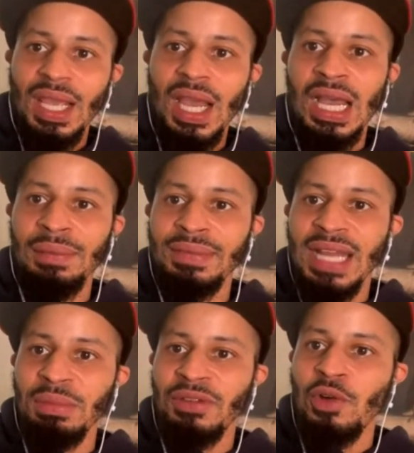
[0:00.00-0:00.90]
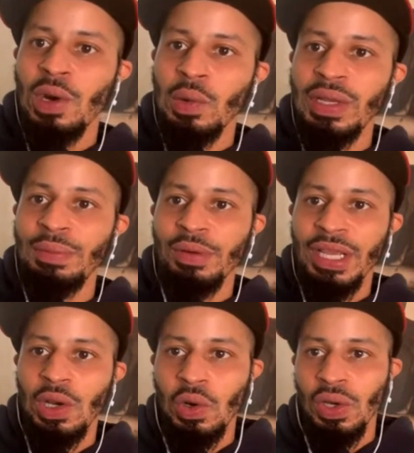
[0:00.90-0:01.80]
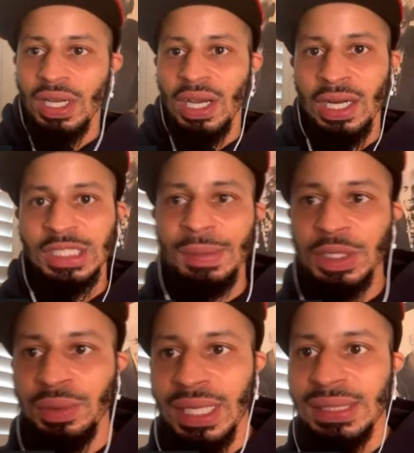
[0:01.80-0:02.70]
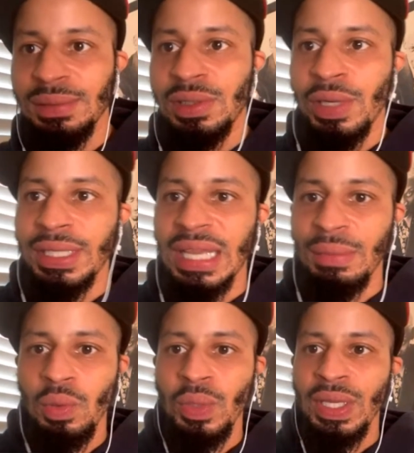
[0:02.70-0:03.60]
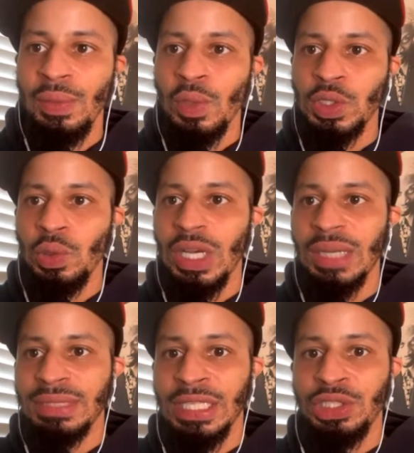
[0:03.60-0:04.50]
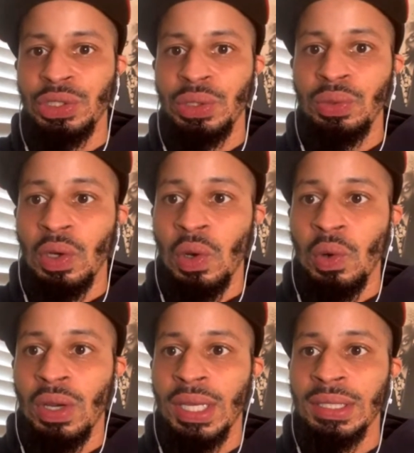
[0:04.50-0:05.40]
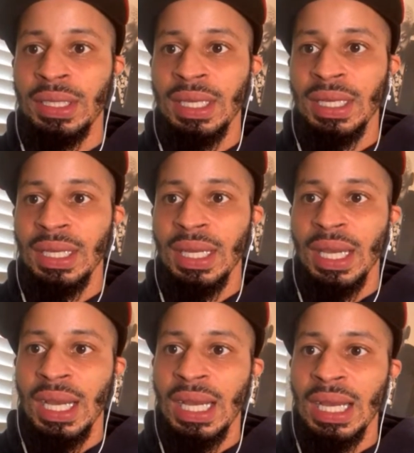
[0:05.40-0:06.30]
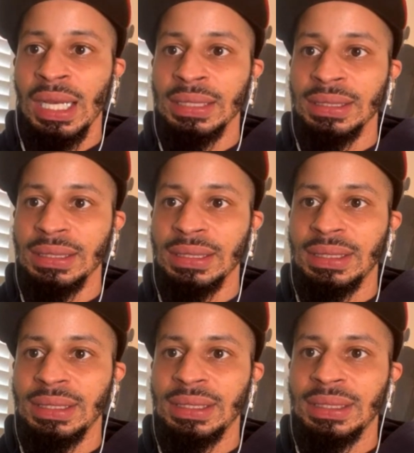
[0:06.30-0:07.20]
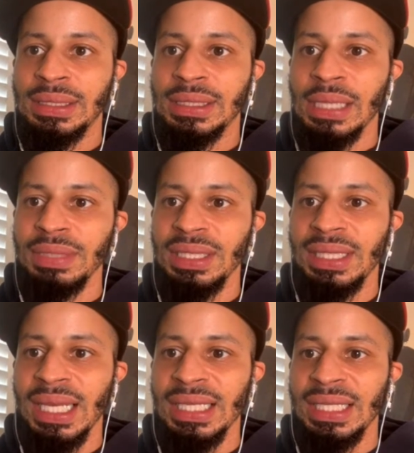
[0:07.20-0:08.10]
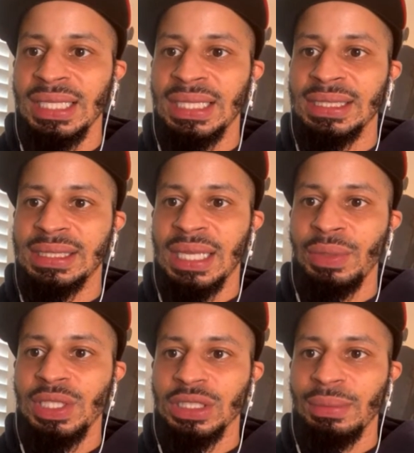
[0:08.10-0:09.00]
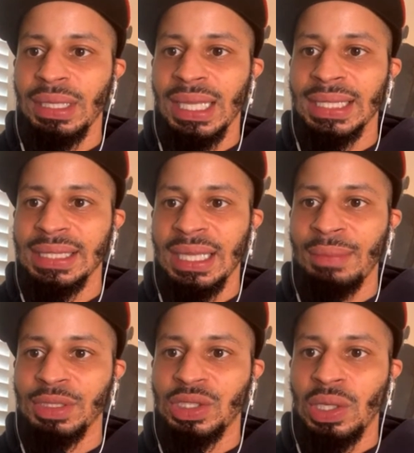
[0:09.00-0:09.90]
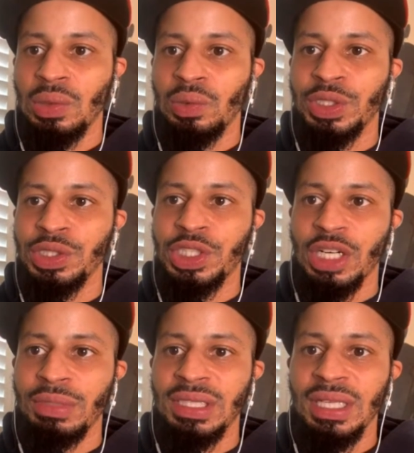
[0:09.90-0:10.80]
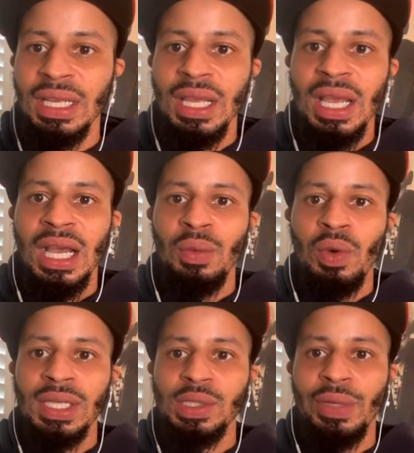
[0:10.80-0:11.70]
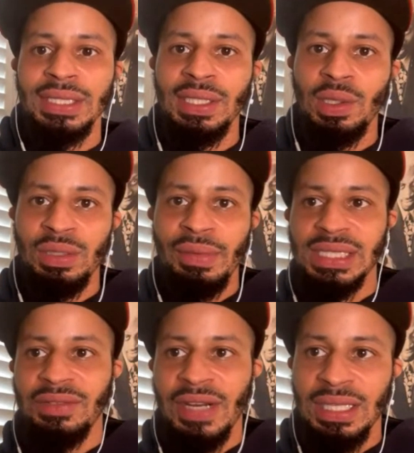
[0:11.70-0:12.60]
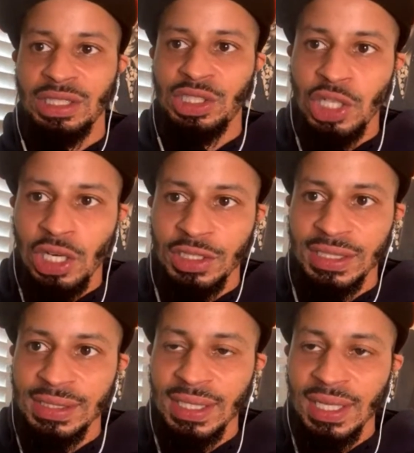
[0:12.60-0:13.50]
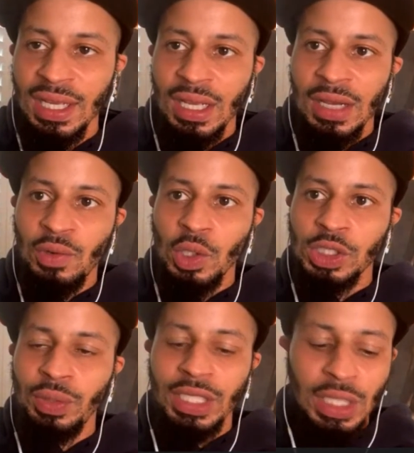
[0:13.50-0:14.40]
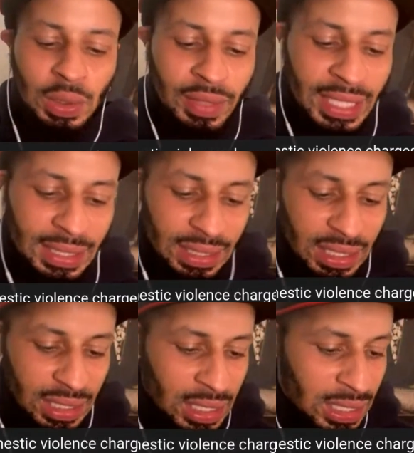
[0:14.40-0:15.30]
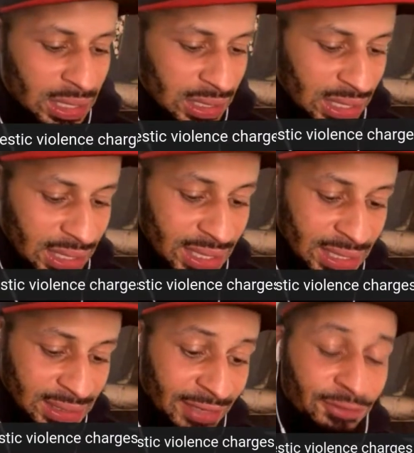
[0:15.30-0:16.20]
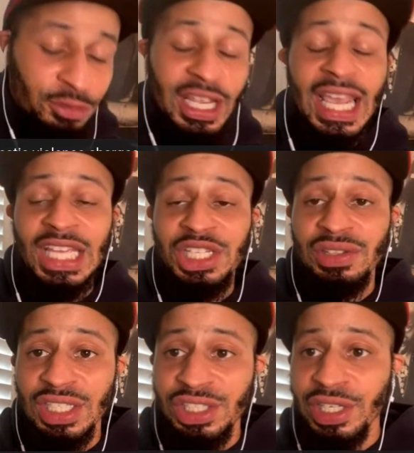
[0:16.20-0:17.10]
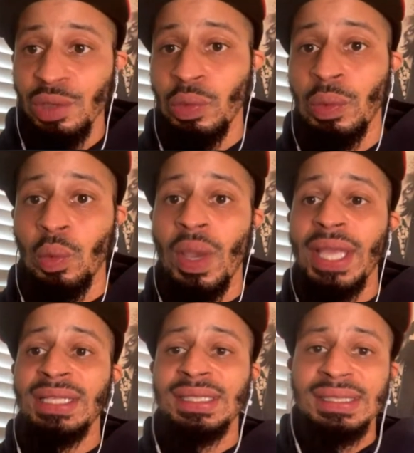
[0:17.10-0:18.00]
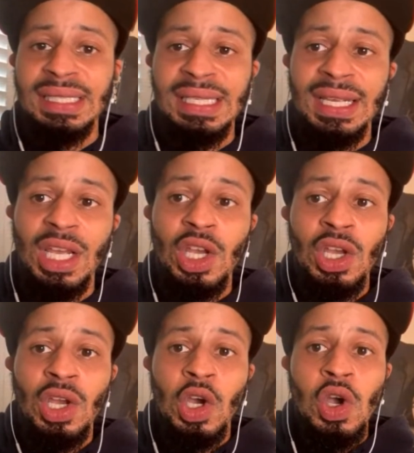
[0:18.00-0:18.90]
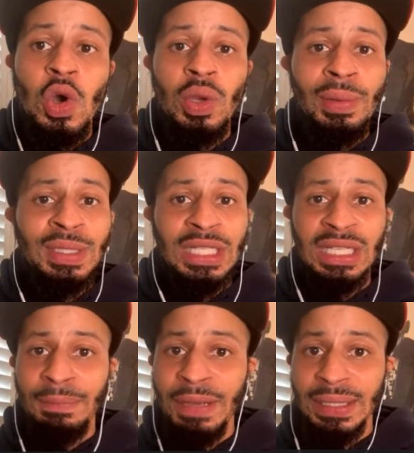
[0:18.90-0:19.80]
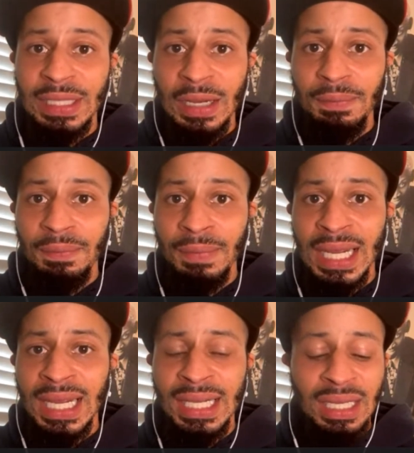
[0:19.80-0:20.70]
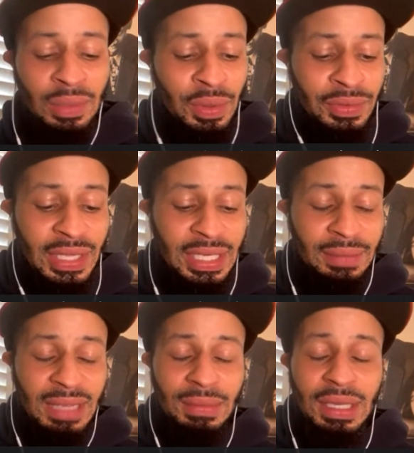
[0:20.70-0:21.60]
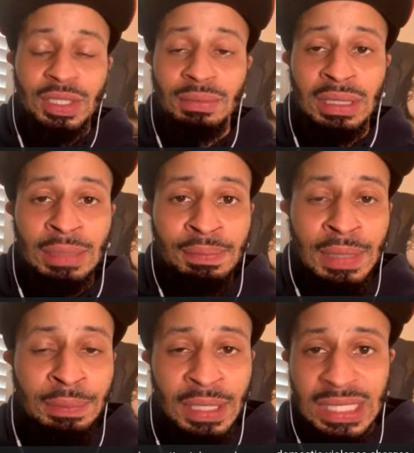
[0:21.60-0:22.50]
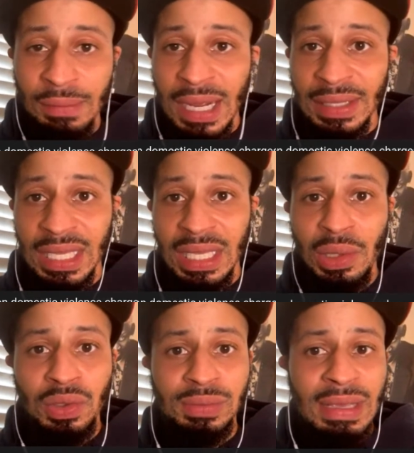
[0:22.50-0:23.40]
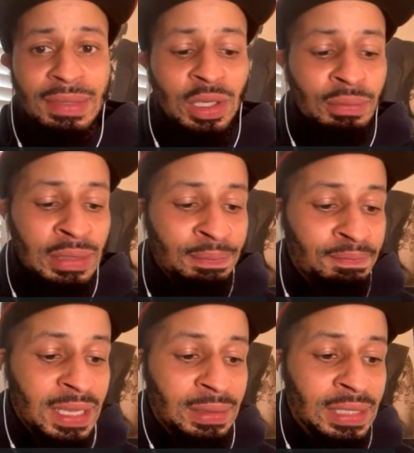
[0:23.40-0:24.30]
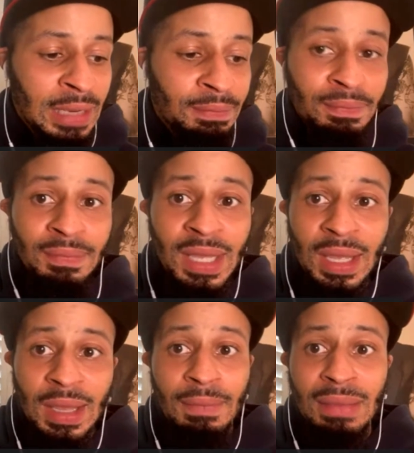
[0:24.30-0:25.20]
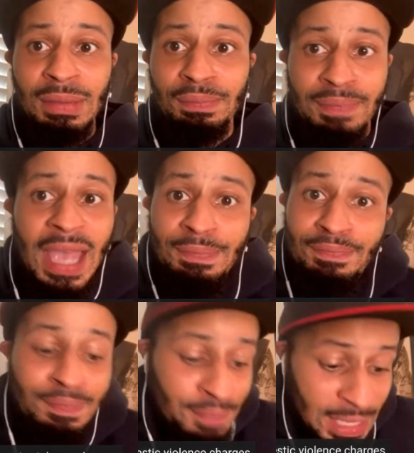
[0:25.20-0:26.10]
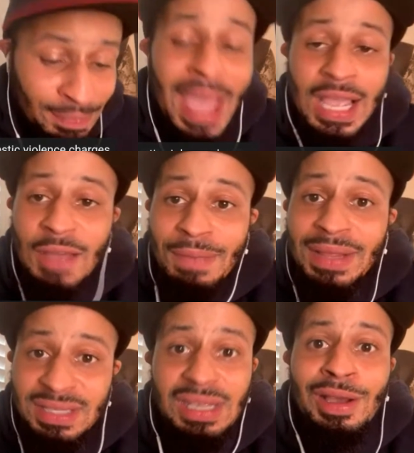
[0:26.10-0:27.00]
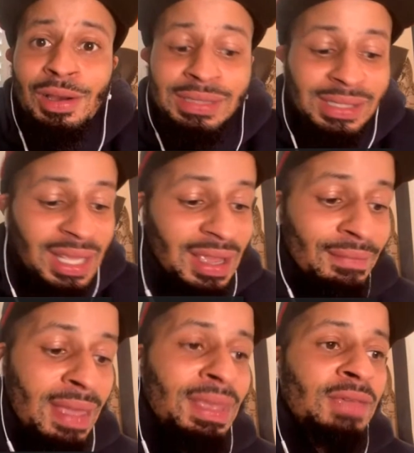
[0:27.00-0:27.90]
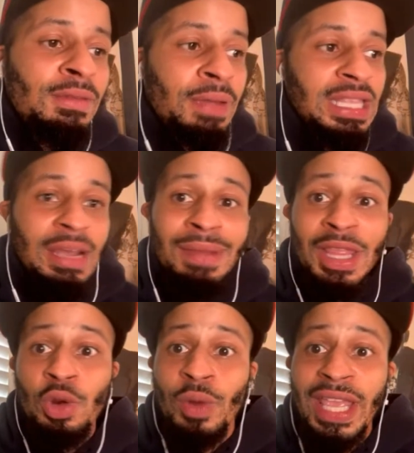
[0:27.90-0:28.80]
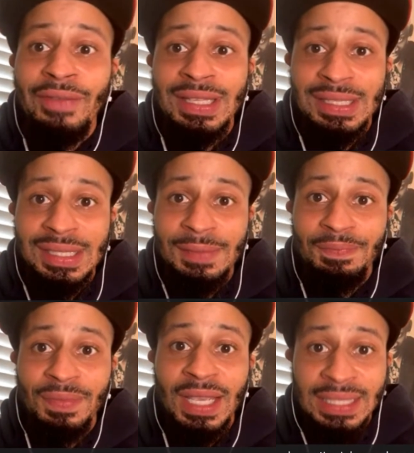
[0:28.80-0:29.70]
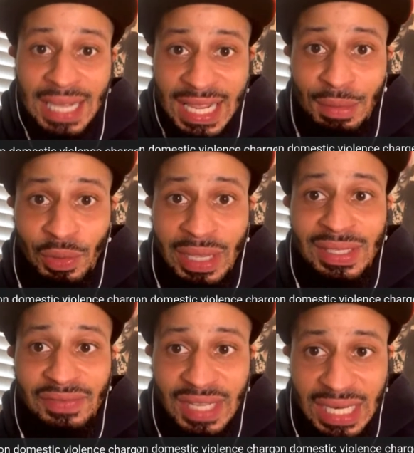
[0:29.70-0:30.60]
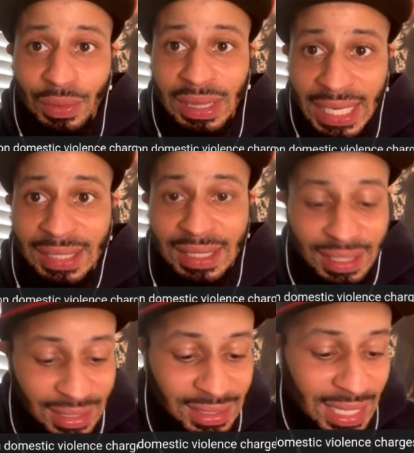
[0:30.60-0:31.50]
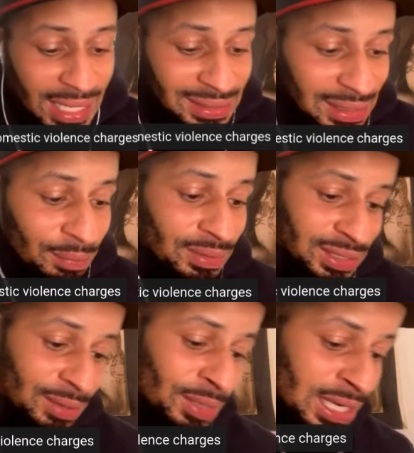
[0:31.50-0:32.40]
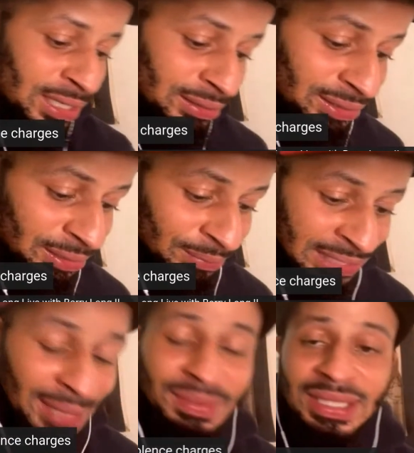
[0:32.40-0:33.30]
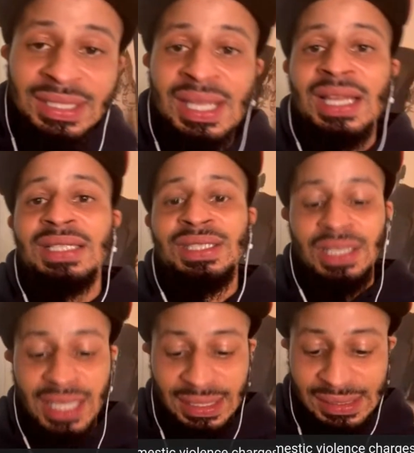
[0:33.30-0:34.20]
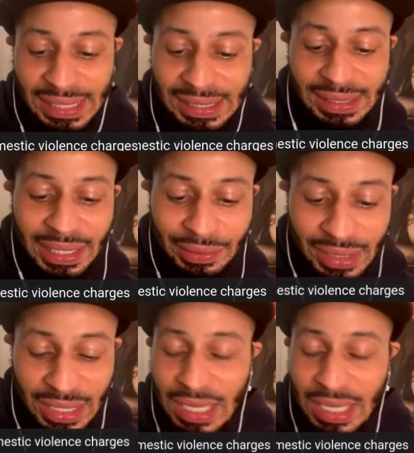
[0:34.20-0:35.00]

Now, before we bring on our special guest, Craig Campbell, we want to update you on something that we talked about last episode. Richard Sherman was arrested on domestic violence charges. Of course, we know that he is a free agent this year. We were waiting to see who he was going to get picked up by. We were thinking maybe he was going to be picked up by the Eagles. Maybe he's going to be picked up, picked back up by the Seahawks. Maybe he'd be picked up by the Ravens, because I am a Ravens fan. I would like to add some depth to that secondary.